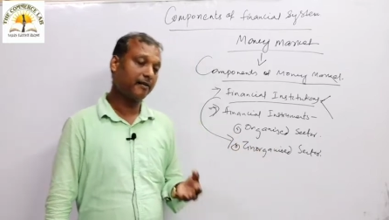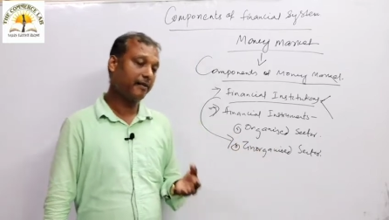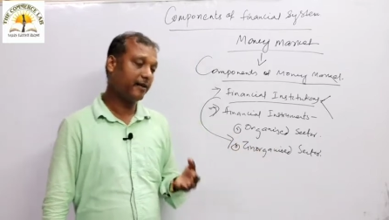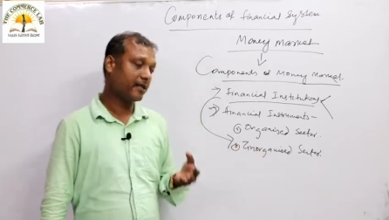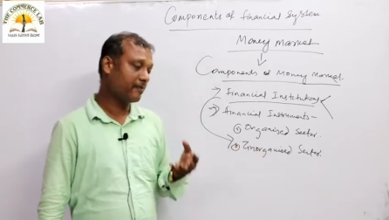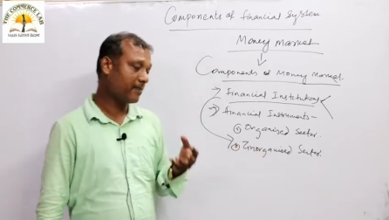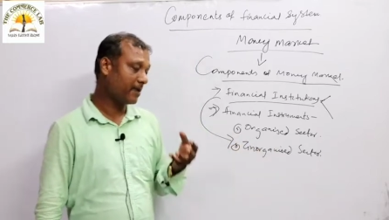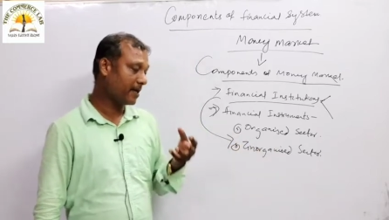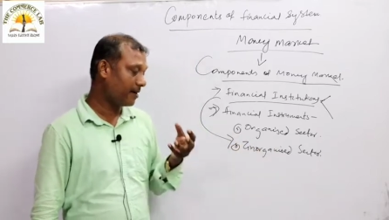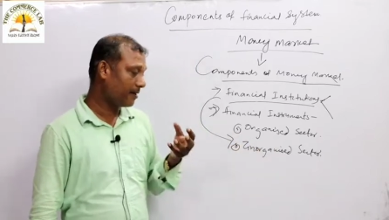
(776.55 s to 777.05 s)

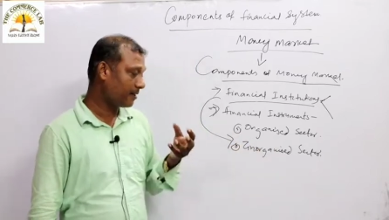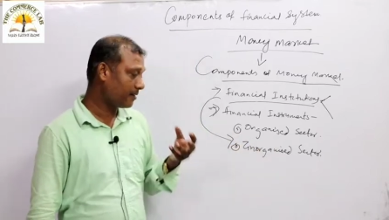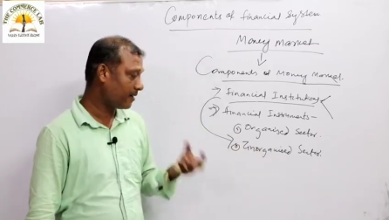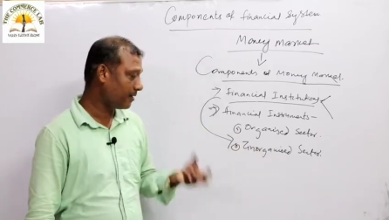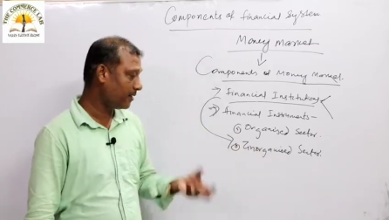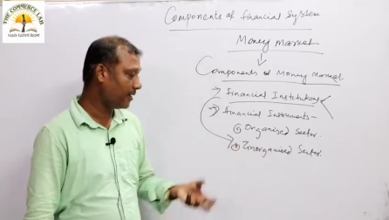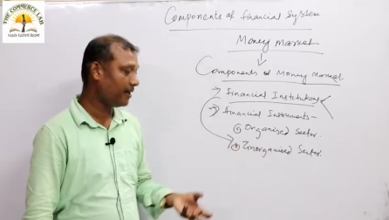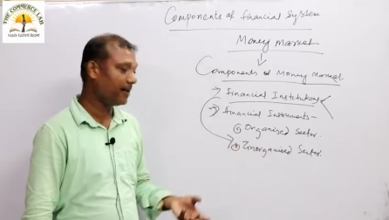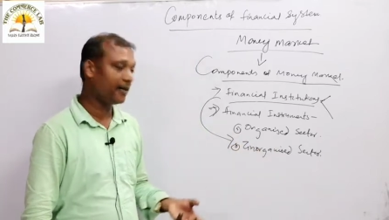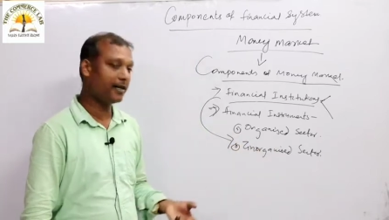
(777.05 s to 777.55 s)

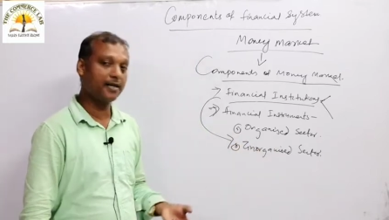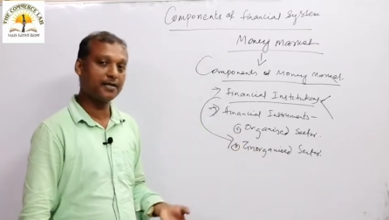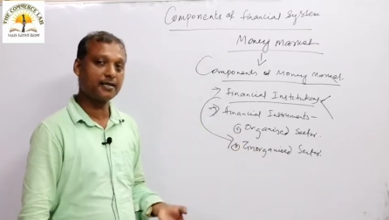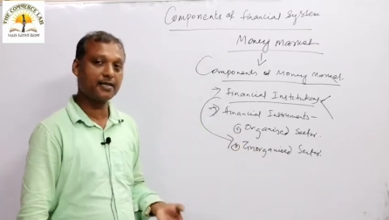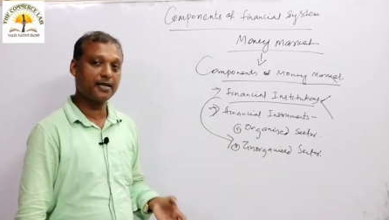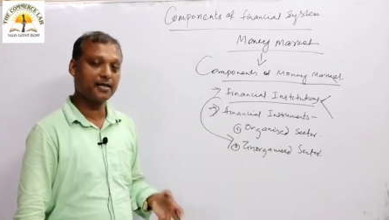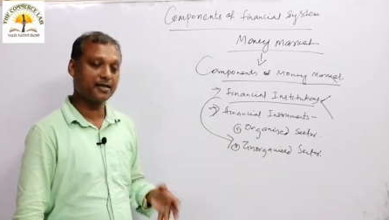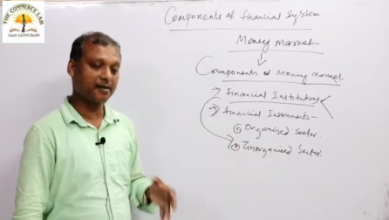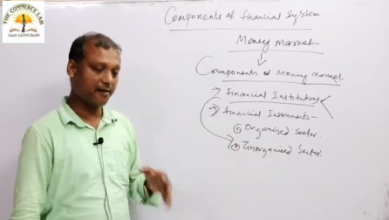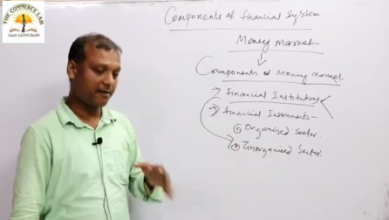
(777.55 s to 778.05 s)
The
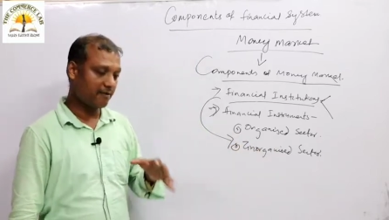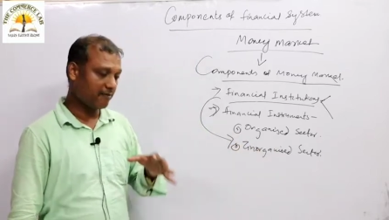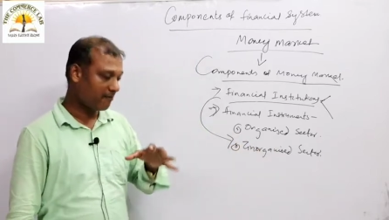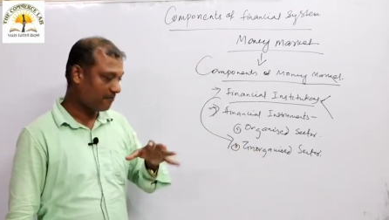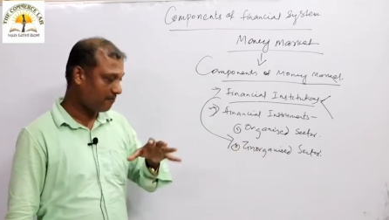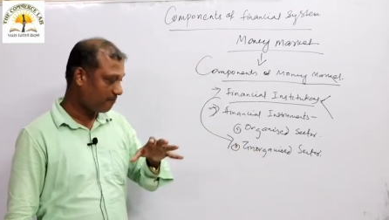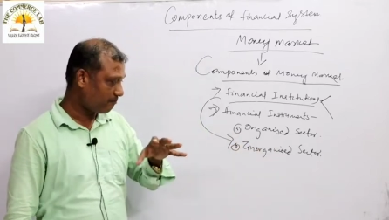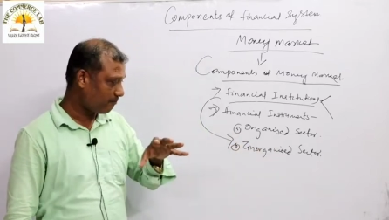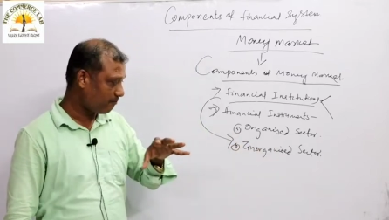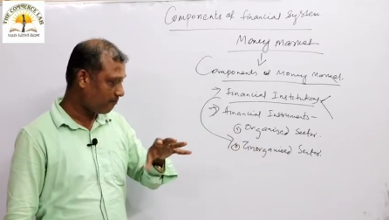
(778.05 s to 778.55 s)
interest rate
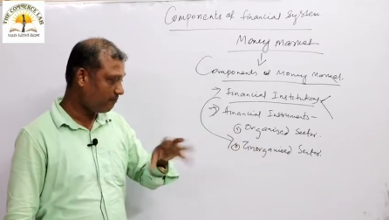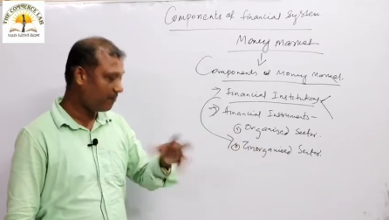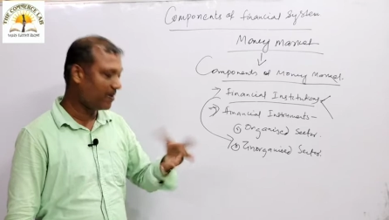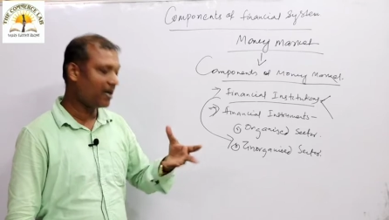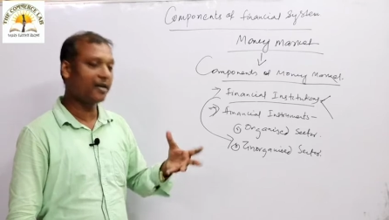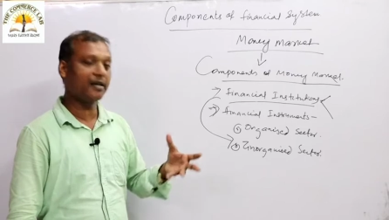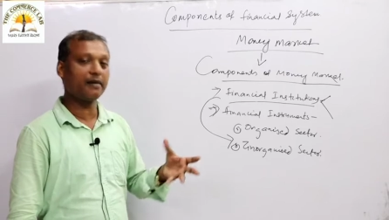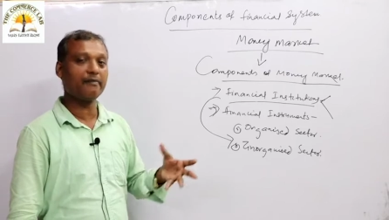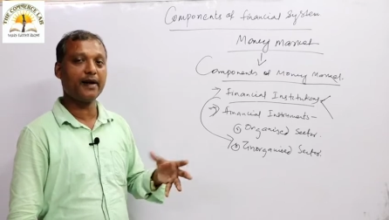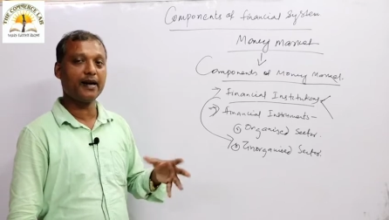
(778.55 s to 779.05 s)

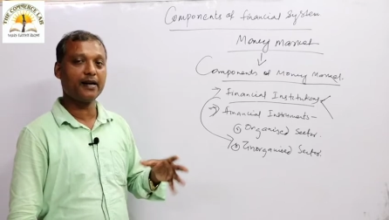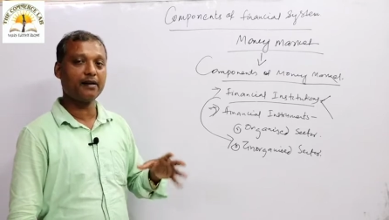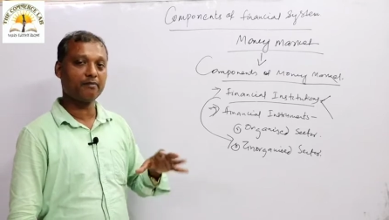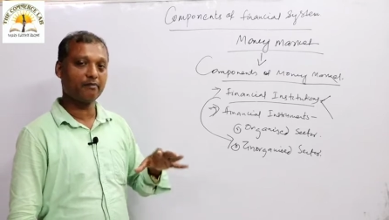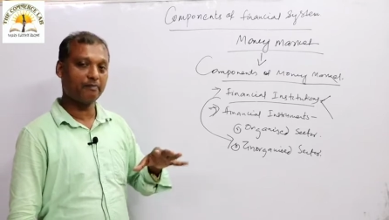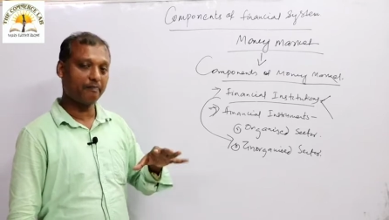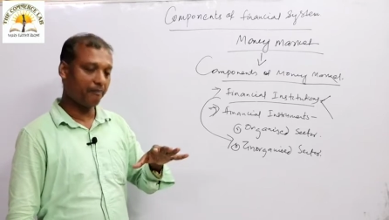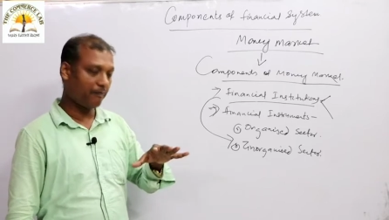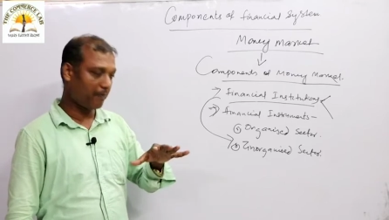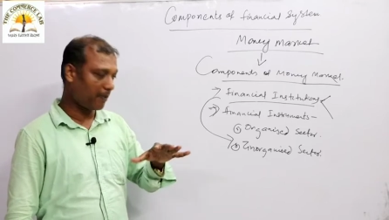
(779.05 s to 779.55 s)
will
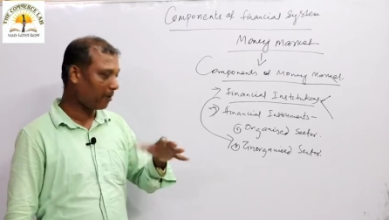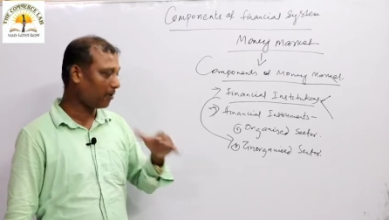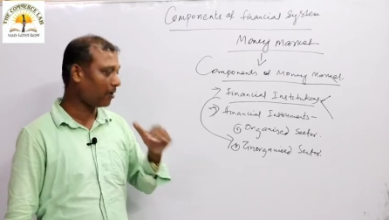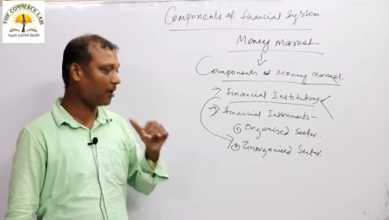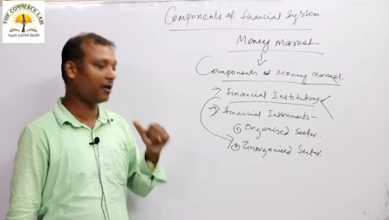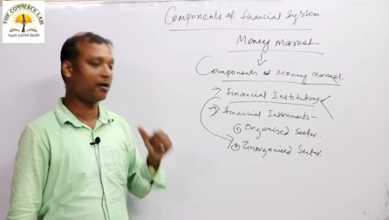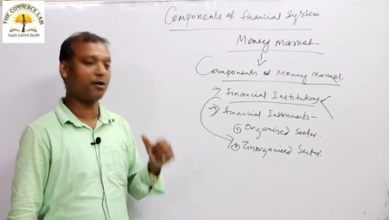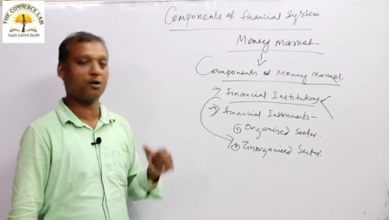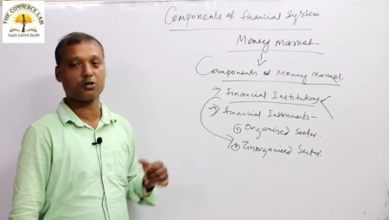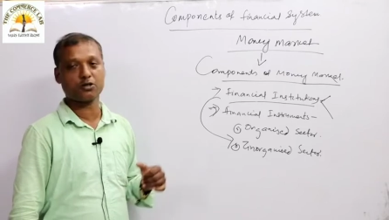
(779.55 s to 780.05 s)
remain
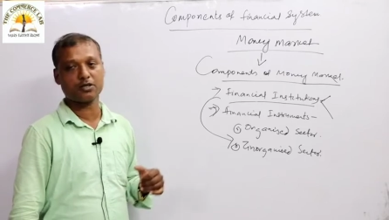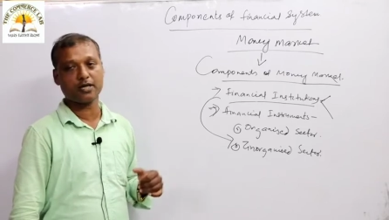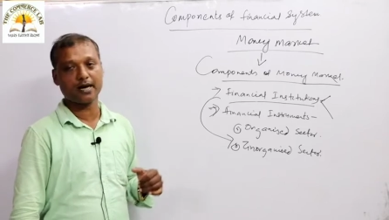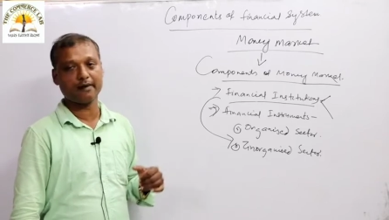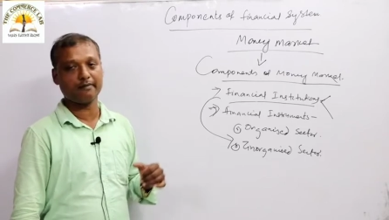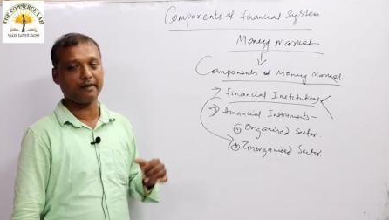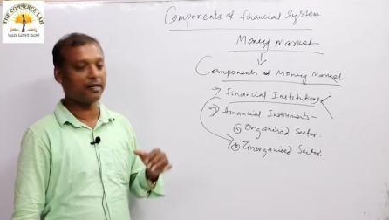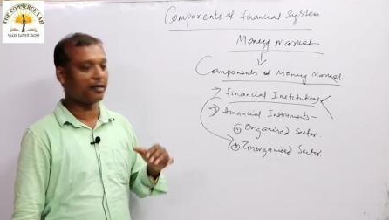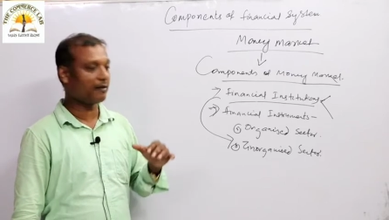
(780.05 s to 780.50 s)
purely constant,